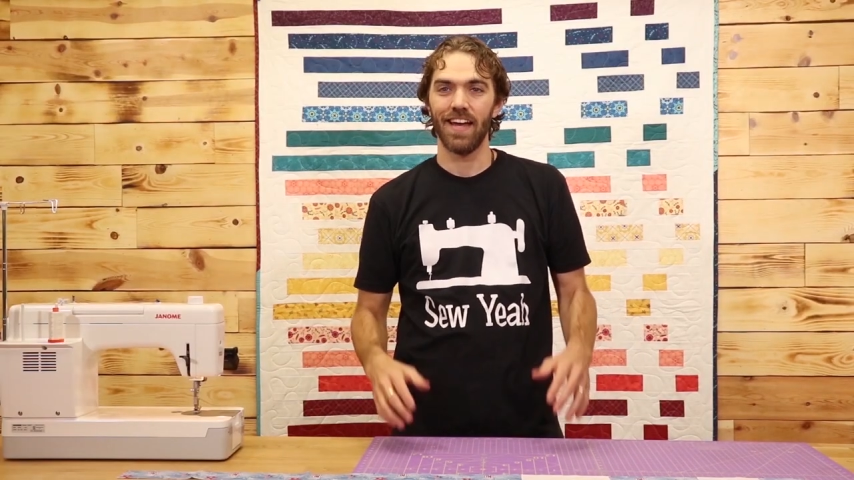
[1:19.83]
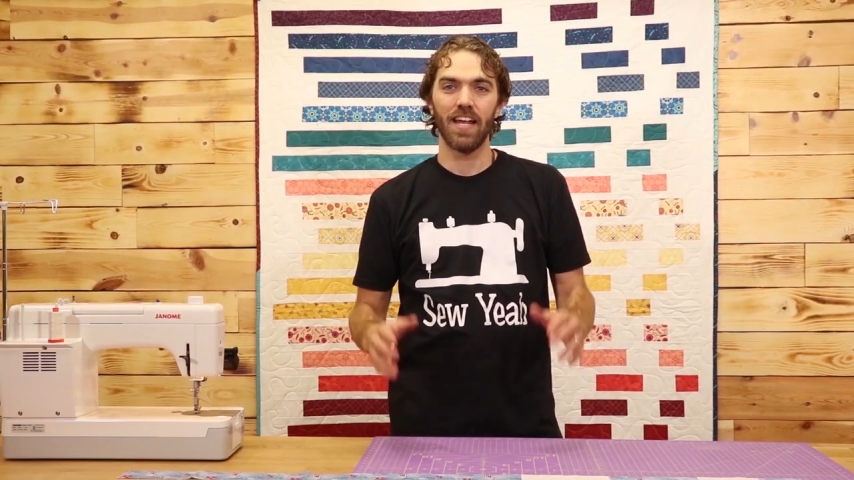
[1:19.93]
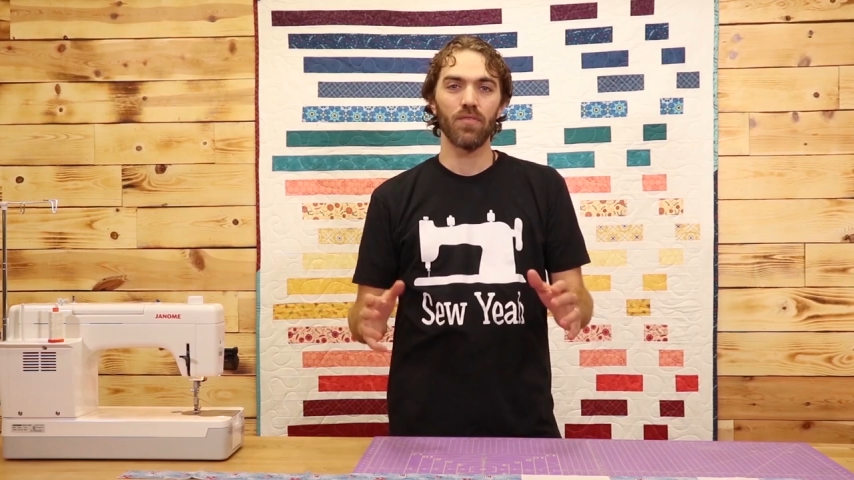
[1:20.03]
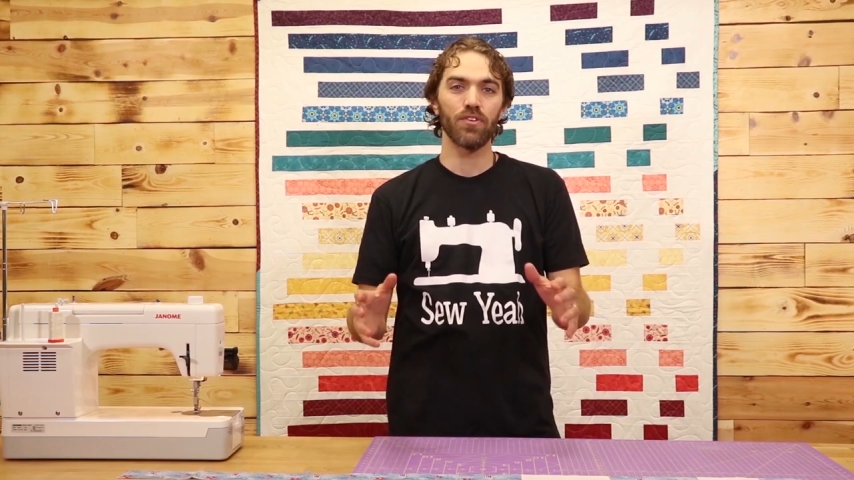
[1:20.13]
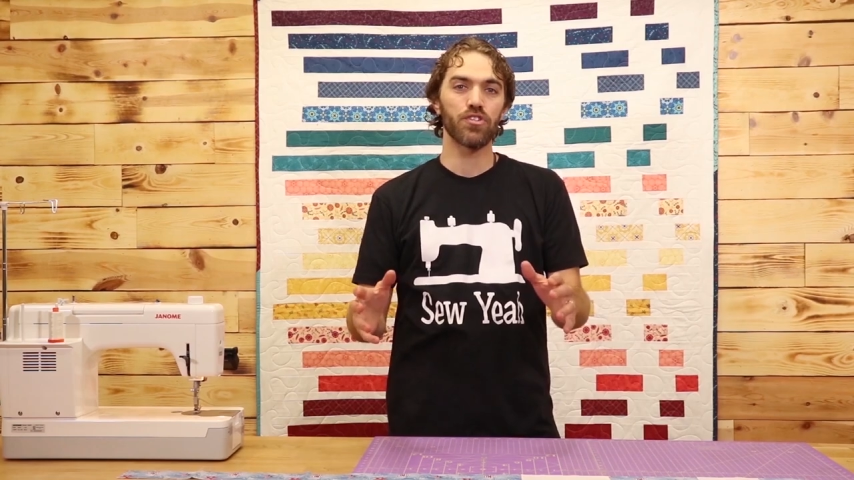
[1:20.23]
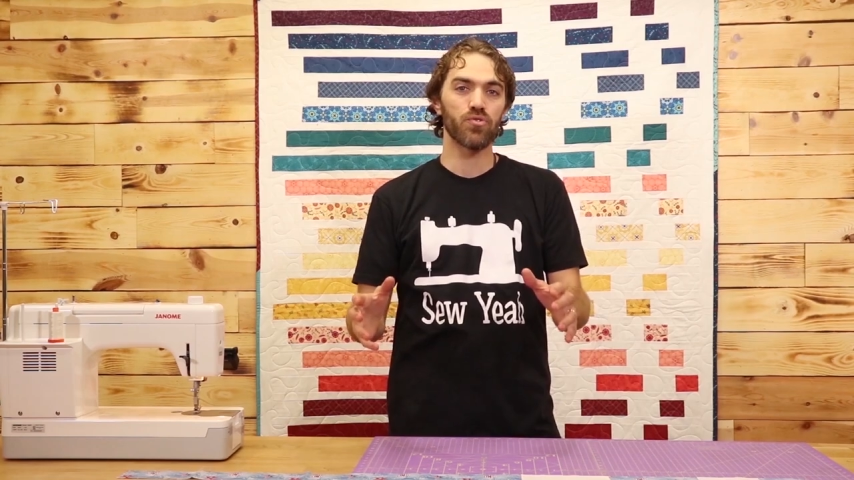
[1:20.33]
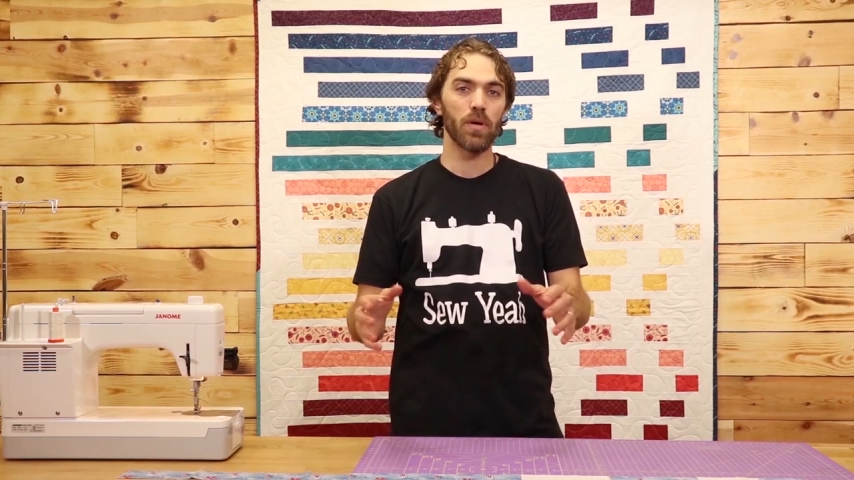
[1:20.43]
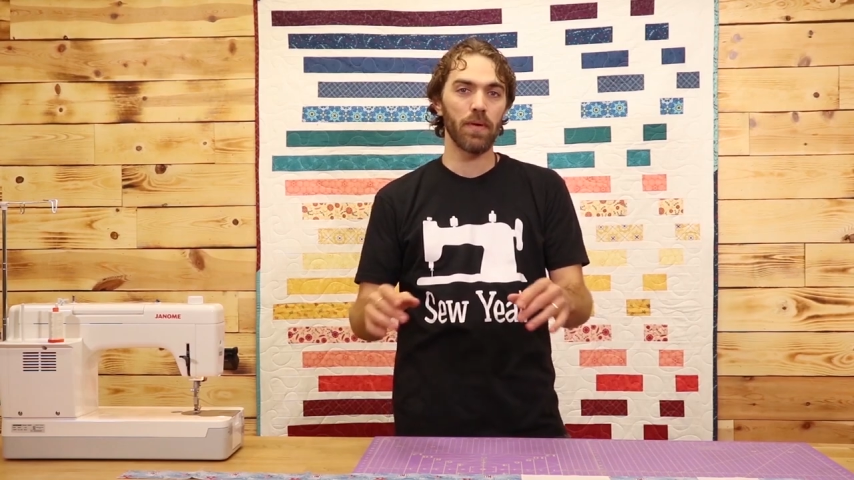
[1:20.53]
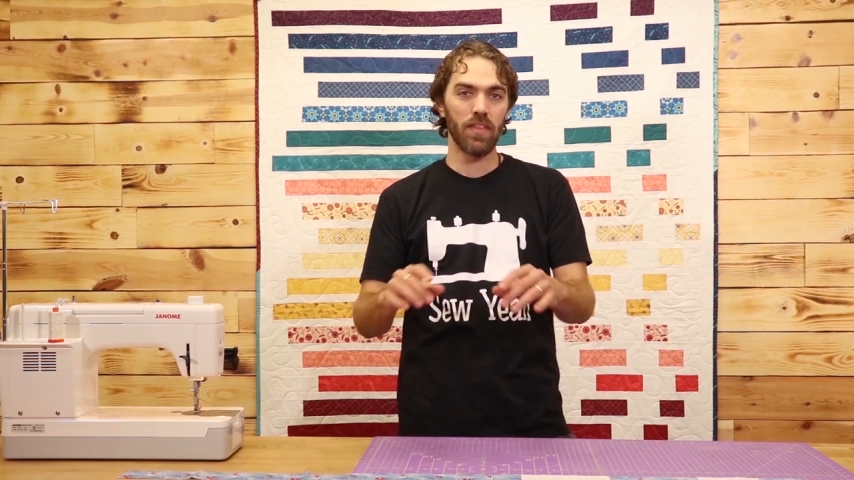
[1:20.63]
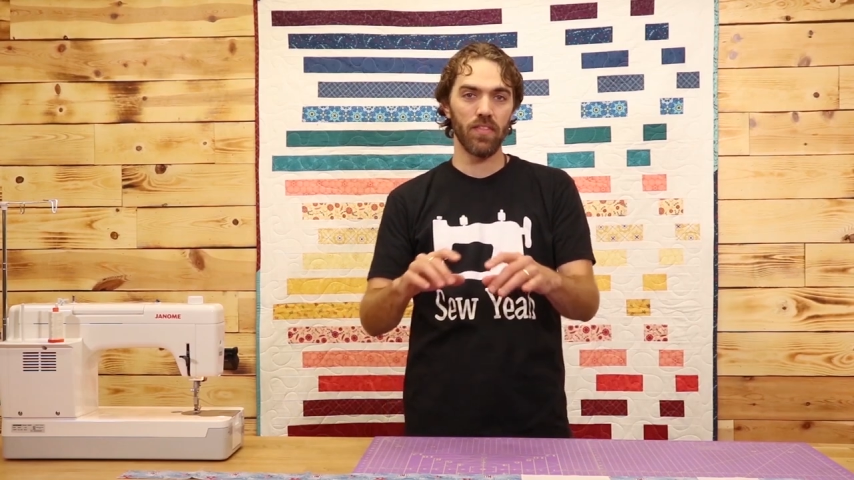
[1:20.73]
And every
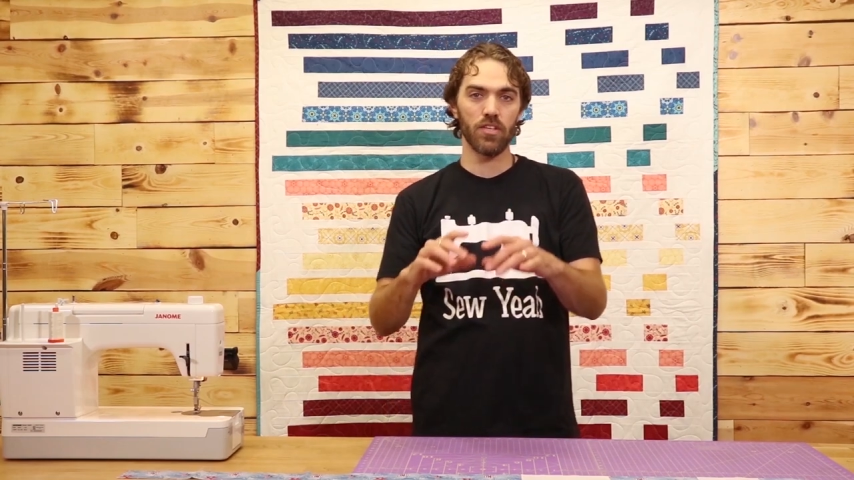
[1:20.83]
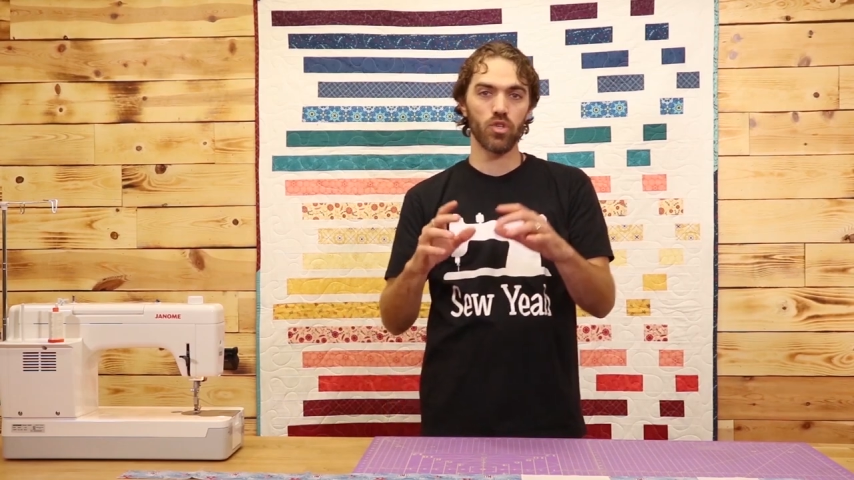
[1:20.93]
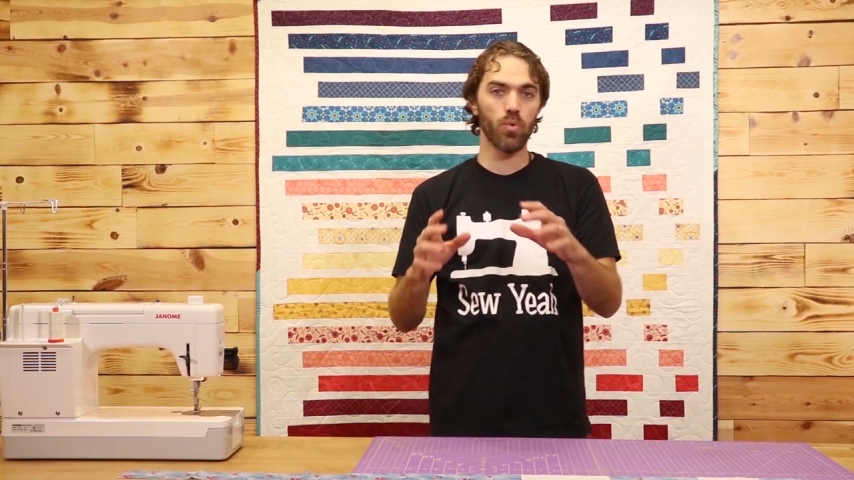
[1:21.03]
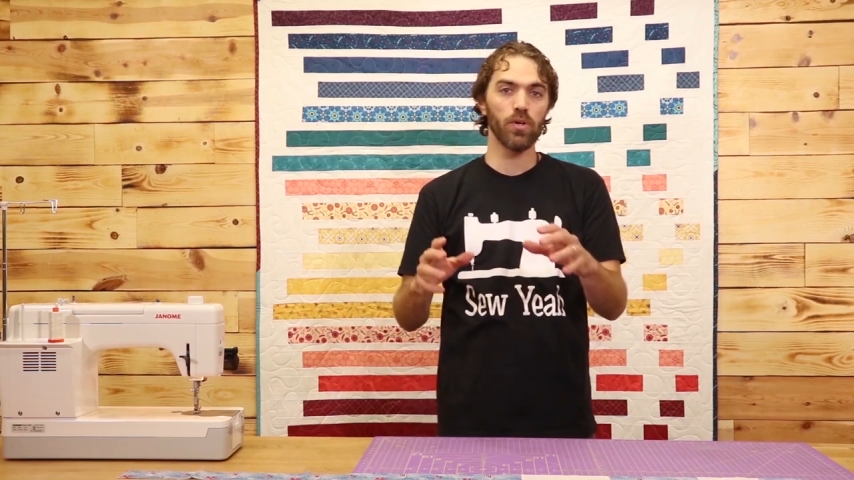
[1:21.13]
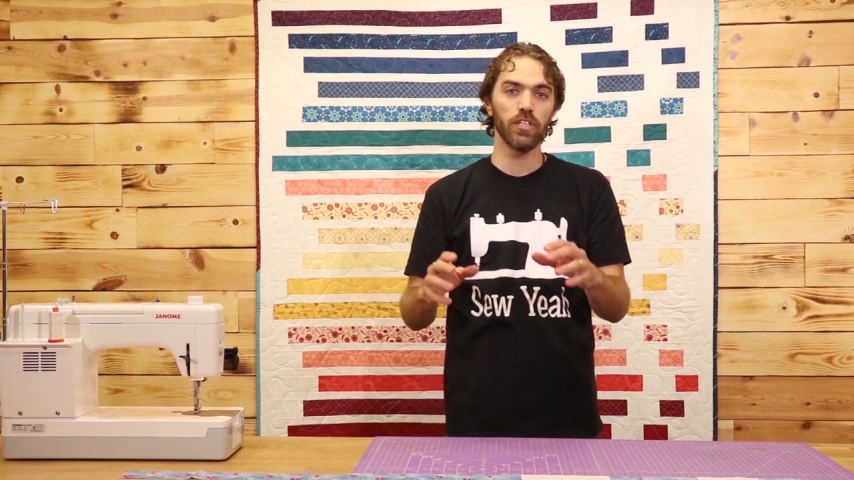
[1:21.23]
strip in this quilt